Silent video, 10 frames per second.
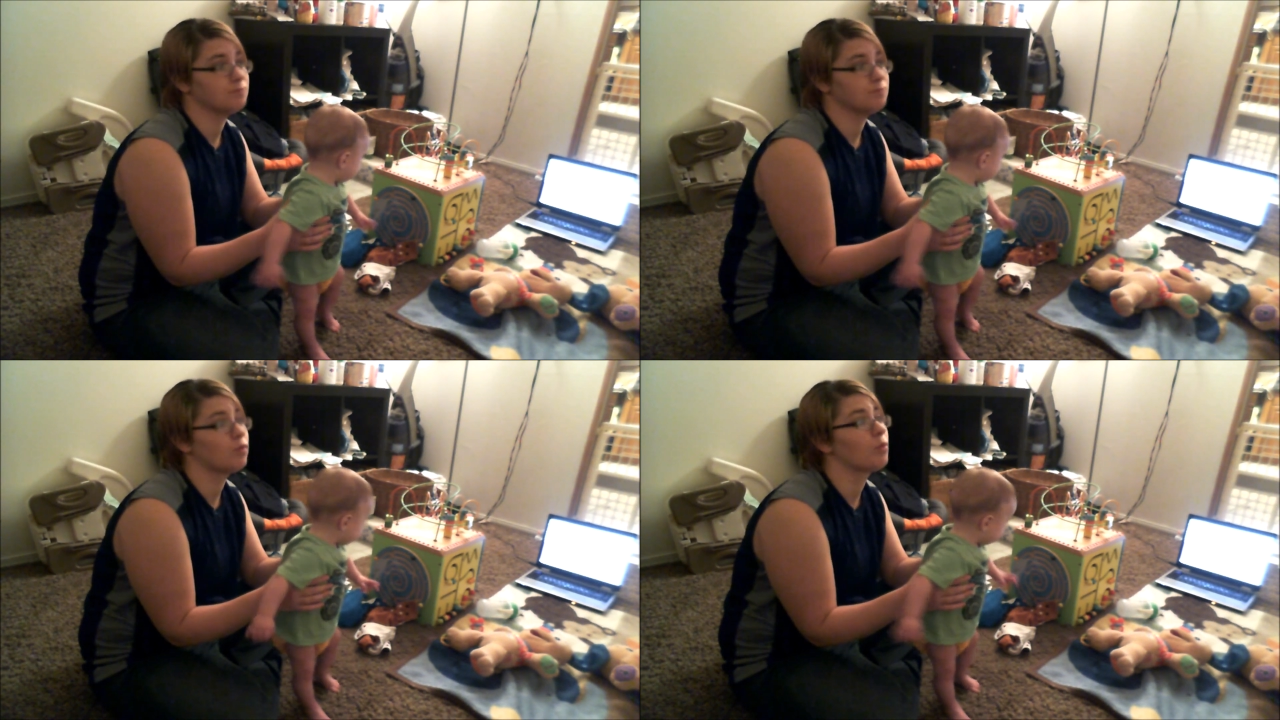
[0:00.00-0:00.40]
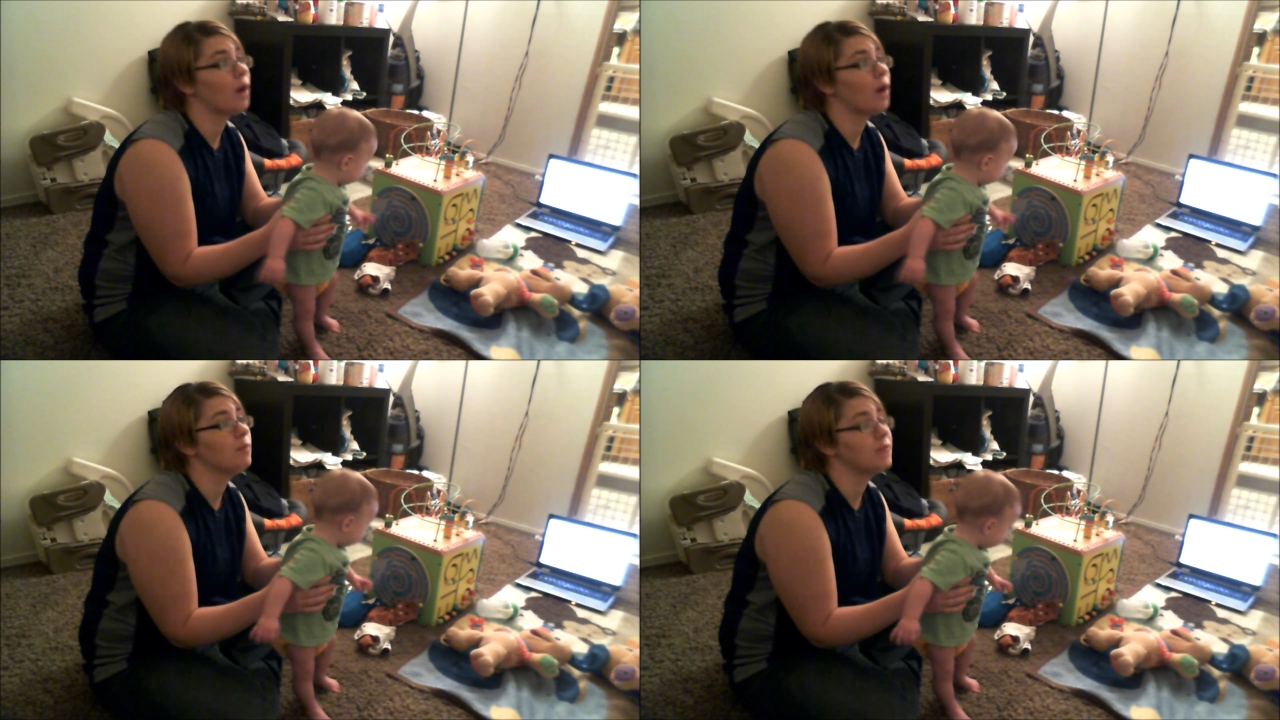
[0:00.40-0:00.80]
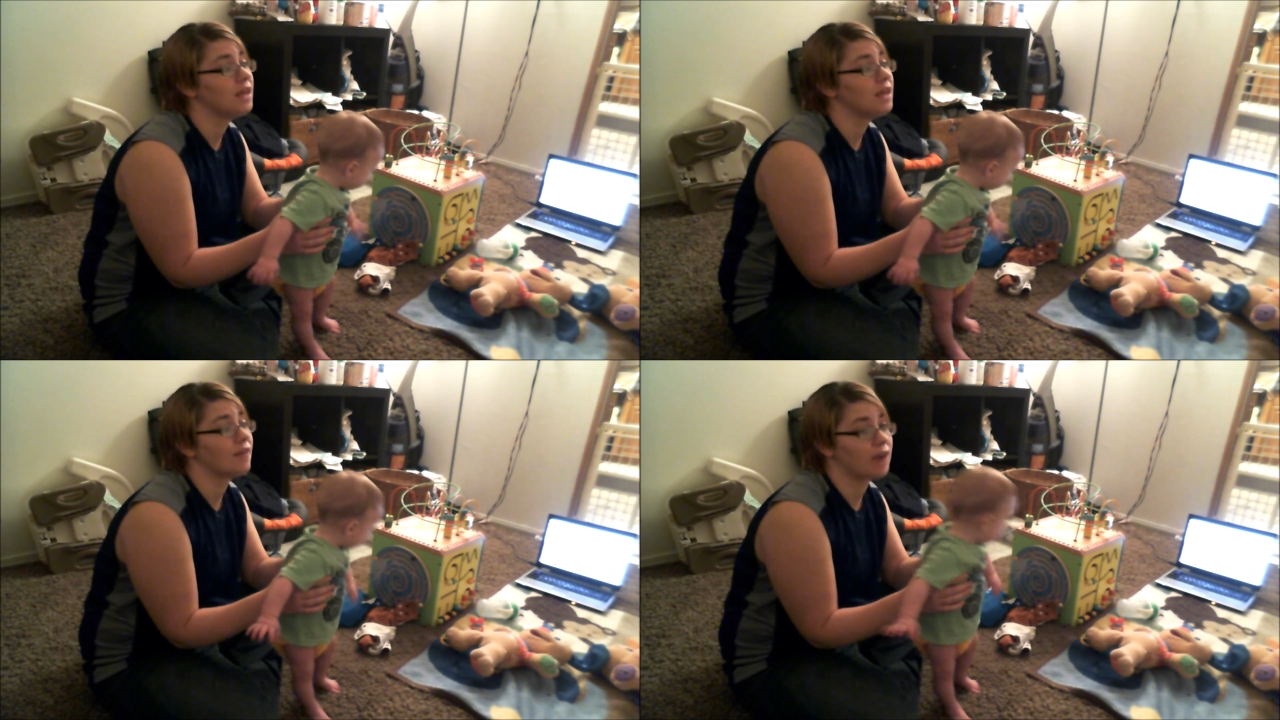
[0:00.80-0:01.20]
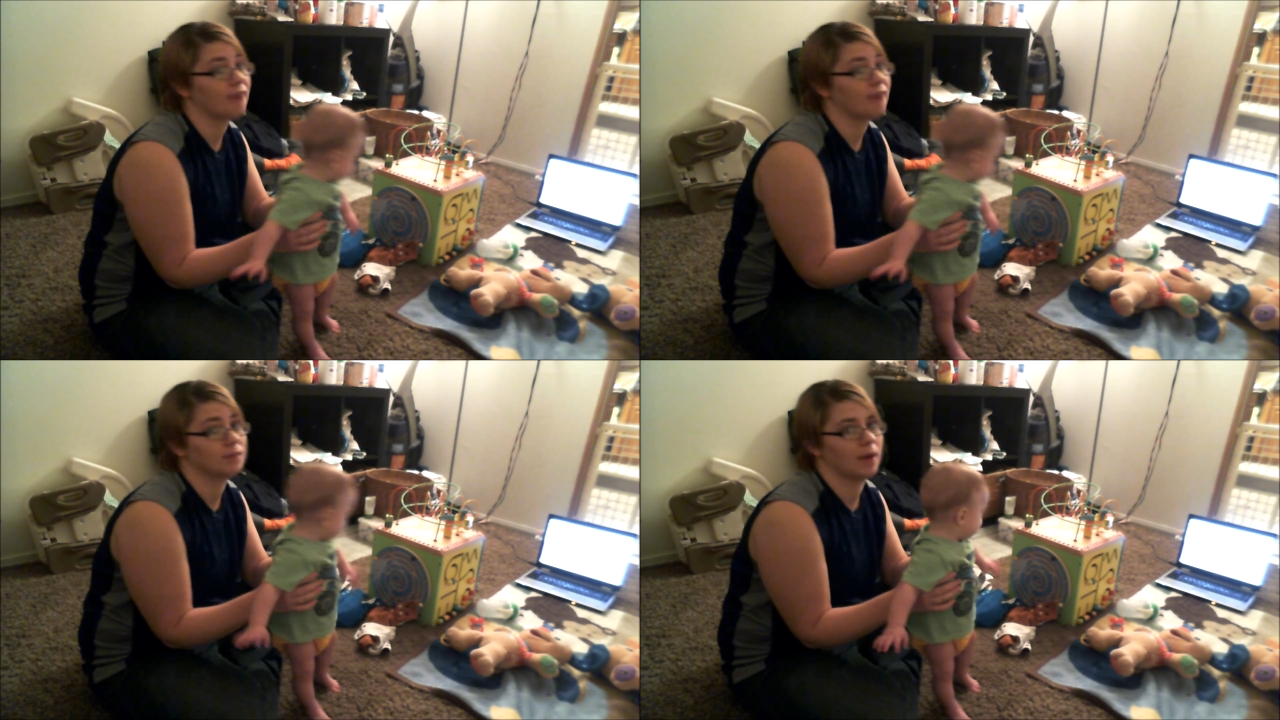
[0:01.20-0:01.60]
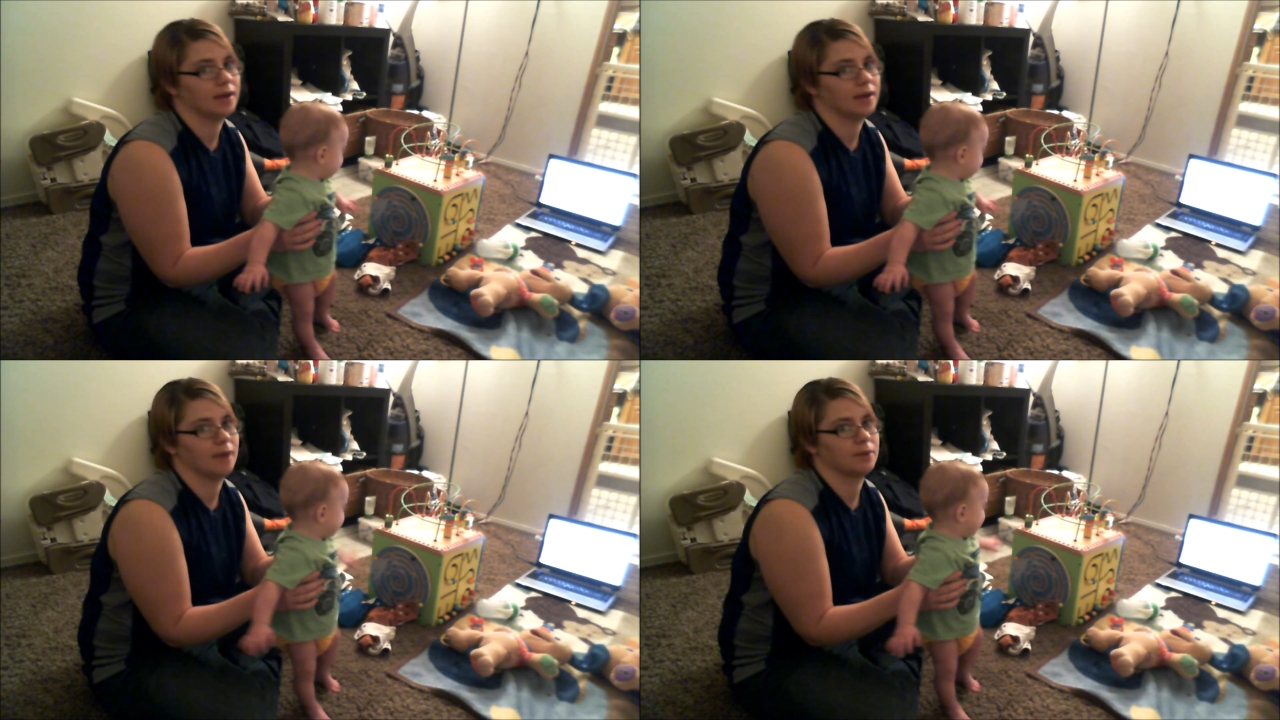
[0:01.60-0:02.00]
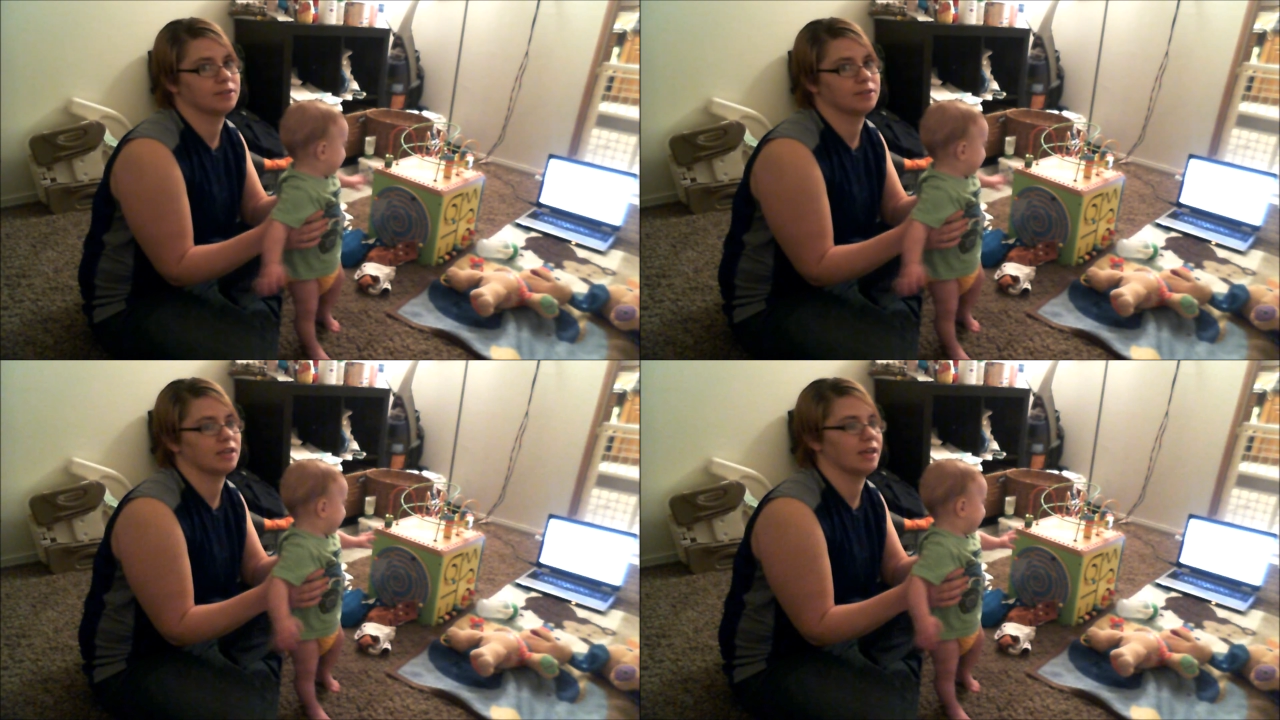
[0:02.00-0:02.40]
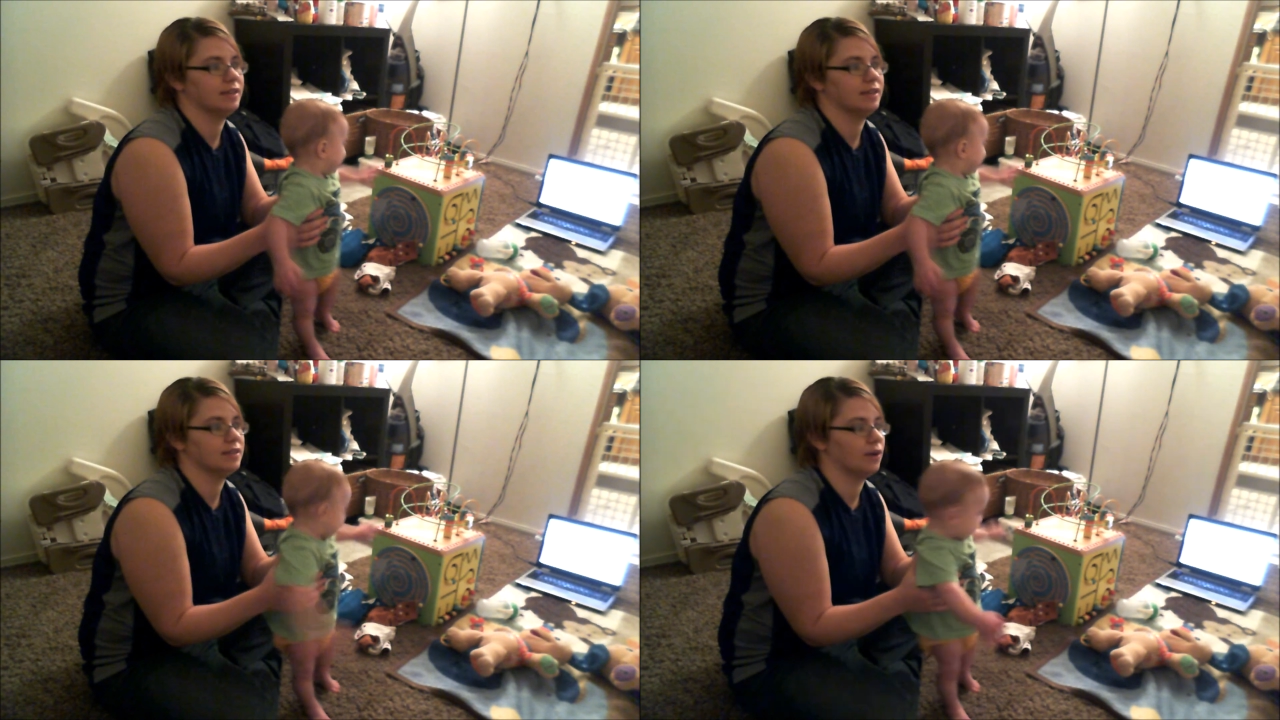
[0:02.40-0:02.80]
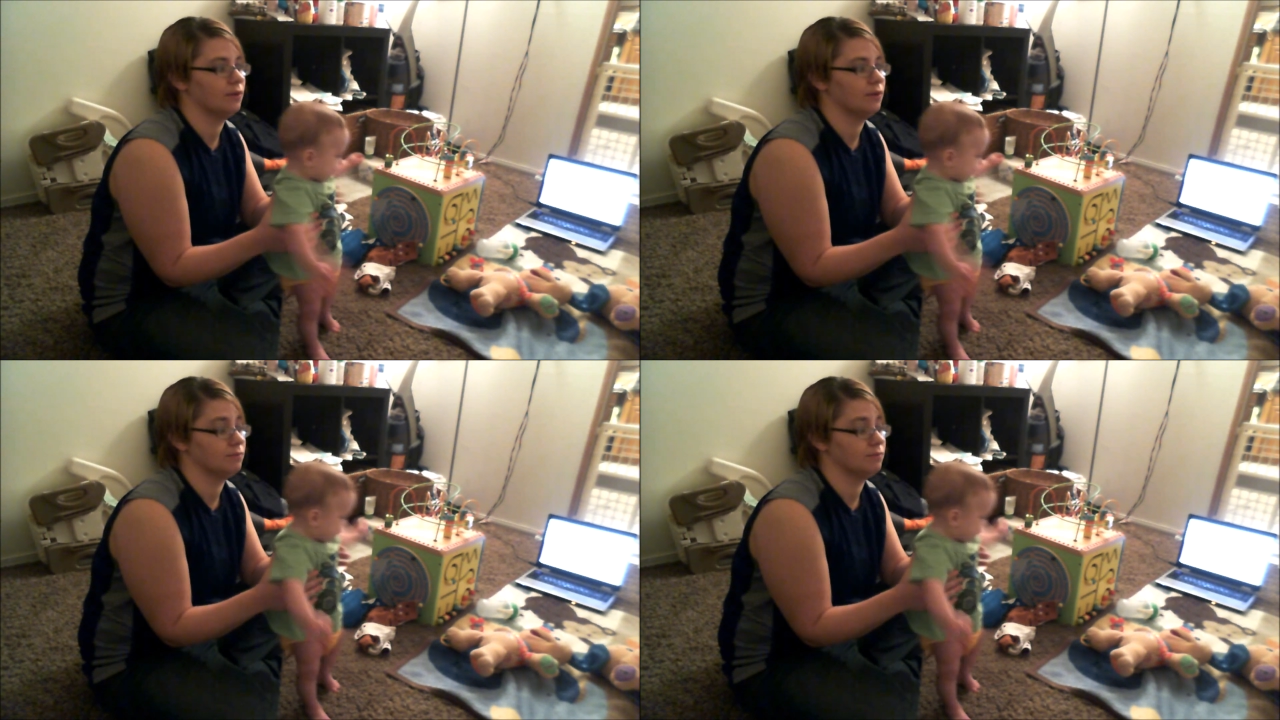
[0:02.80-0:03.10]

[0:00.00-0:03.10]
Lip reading: will probably never have to buy diapers again until